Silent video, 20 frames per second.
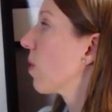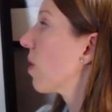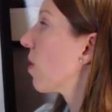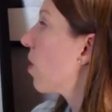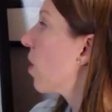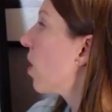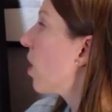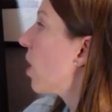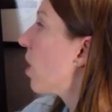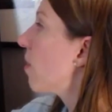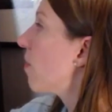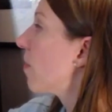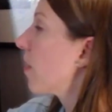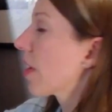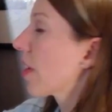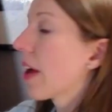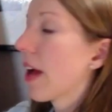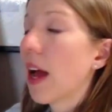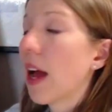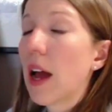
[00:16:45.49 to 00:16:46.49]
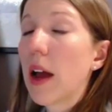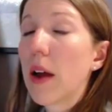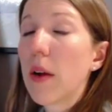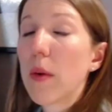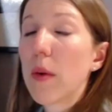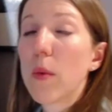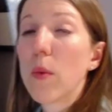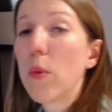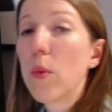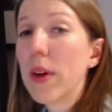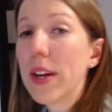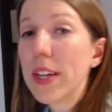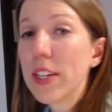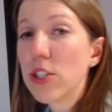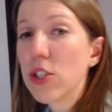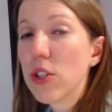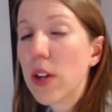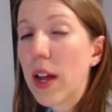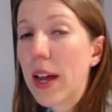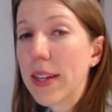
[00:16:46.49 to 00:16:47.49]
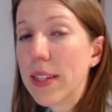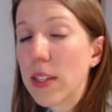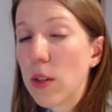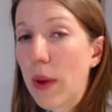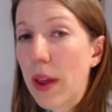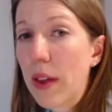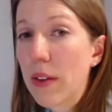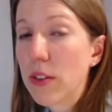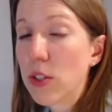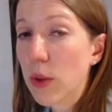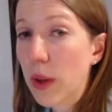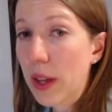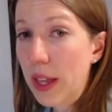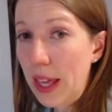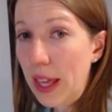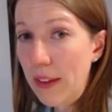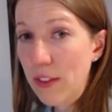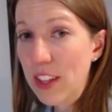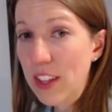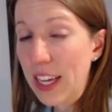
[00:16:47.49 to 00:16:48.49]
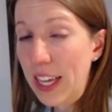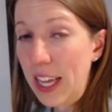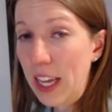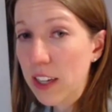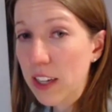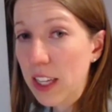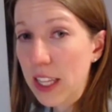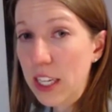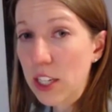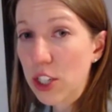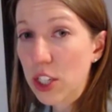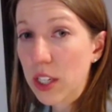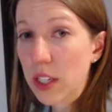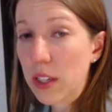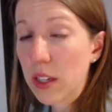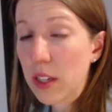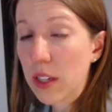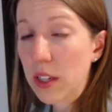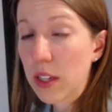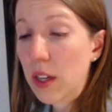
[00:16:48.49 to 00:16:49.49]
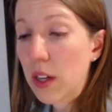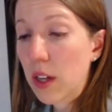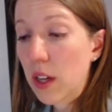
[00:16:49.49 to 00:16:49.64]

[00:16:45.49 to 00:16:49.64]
Well, figure out what is your ideal weight. So I gave you that calculation.